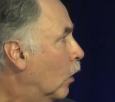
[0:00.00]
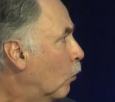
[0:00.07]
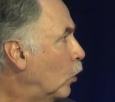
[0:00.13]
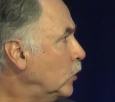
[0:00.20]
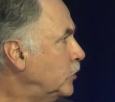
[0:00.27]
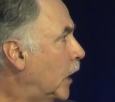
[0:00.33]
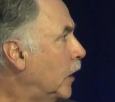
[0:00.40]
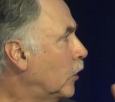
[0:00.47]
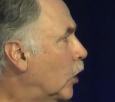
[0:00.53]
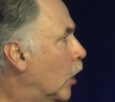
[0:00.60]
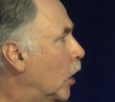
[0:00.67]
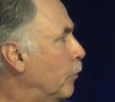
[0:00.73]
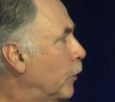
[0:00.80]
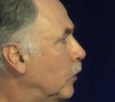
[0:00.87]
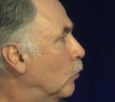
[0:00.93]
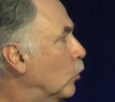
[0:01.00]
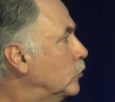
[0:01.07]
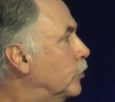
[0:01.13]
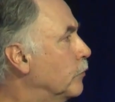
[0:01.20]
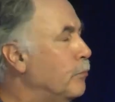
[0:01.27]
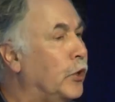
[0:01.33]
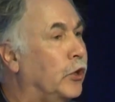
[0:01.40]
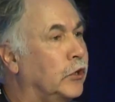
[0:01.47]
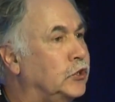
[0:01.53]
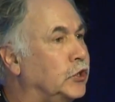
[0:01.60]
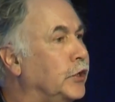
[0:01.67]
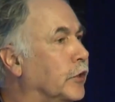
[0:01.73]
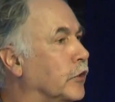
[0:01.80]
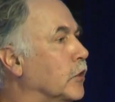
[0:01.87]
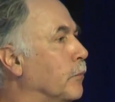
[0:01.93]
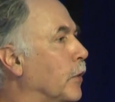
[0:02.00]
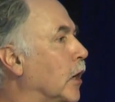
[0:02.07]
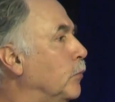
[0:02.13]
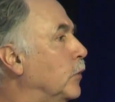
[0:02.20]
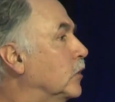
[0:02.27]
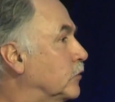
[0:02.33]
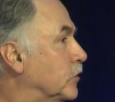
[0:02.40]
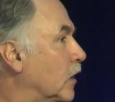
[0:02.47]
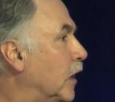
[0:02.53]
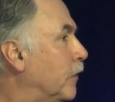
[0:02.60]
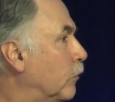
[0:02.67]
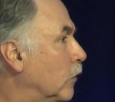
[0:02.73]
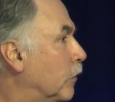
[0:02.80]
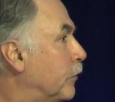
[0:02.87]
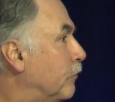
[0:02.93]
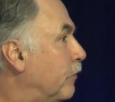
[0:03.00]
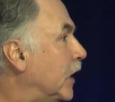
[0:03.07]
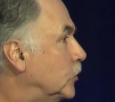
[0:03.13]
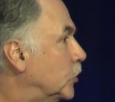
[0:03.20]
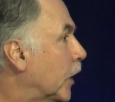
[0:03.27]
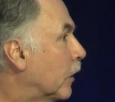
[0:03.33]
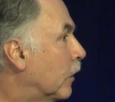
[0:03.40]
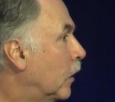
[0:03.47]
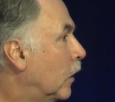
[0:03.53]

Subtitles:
What's uncommon and what's emerging at the moment is the level of adventure.